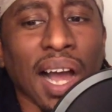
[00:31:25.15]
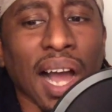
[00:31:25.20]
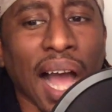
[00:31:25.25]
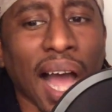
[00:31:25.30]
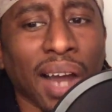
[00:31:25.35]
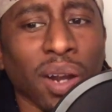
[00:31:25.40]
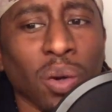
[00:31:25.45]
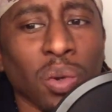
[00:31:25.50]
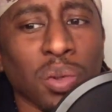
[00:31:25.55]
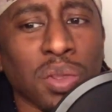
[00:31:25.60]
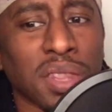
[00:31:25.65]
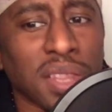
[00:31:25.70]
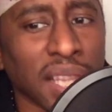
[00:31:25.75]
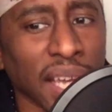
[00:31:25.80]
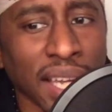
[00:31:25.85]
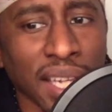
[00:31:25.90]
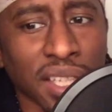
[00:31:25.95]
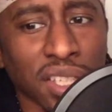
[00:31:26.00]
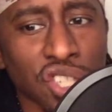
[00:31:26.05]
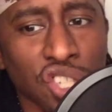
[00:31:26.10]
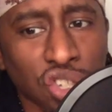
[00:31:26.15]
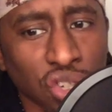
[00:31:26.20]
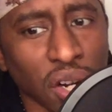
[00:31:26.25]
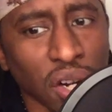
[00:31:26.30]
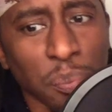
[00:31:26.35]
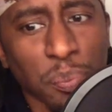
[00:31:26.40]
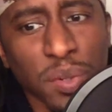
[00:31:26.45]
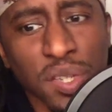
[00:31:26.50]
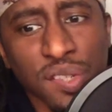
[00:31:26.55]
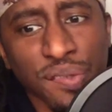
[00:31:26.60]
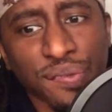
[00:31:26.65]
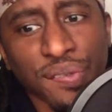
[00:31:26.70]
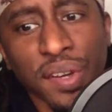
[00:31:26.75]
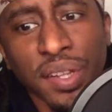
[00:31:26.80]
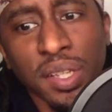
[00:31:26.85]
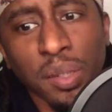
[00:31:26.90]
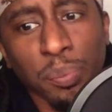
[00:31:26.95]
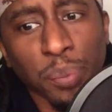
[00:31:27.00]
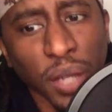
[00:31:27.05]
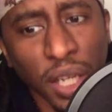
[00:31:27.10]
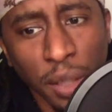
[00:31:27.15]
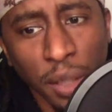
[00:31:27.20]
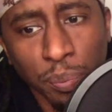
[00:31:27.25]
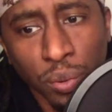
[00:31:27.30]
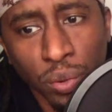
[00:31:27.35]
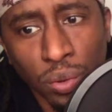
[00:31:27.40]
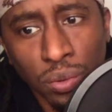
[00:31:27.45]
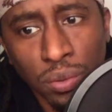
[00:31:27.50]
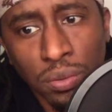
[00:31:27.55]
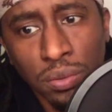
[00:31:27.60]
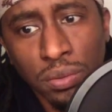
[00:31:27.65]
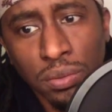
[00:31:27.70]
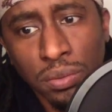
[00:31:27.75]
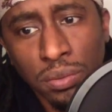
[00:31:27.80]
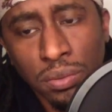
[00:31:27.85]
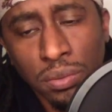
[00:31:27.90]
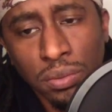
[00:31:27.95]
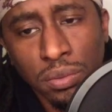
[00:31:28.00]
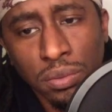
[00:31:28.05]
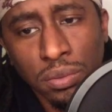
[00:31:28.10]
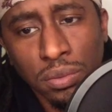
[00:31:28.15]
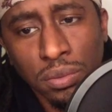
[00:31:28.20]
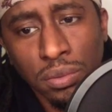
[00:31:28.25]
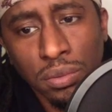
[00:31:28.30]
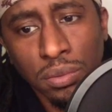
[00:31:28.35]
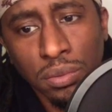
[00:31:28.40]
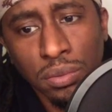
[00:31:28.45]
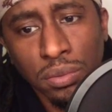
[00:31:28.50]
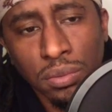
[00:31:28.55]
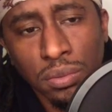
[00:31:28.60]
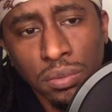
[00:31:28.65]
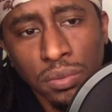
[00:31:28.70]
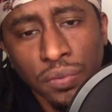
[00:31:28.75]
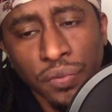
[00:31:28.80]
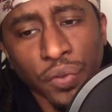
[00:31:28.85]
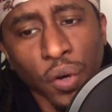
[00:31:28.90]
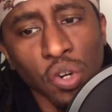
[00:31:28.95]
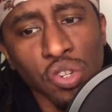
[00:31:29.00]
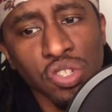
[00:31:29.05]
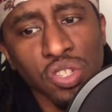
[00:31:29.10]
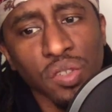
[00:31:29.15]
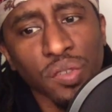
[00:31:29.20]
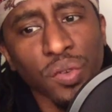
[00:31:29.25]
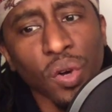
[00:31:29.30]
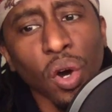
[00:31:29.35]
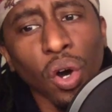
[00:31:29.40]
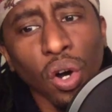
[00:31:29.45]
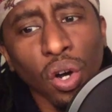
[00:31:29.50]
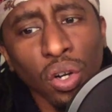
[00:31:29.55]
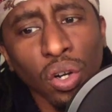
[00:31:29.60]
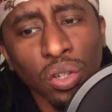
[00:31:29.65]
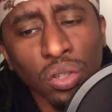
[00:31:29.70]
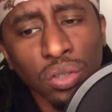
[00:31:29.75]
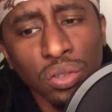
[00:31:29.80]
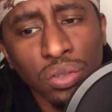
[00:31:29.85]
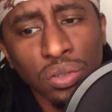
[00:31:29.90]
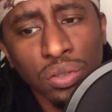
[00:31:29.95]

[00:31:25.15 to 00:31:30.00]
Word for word: I don't think Trump is for the people. First of all,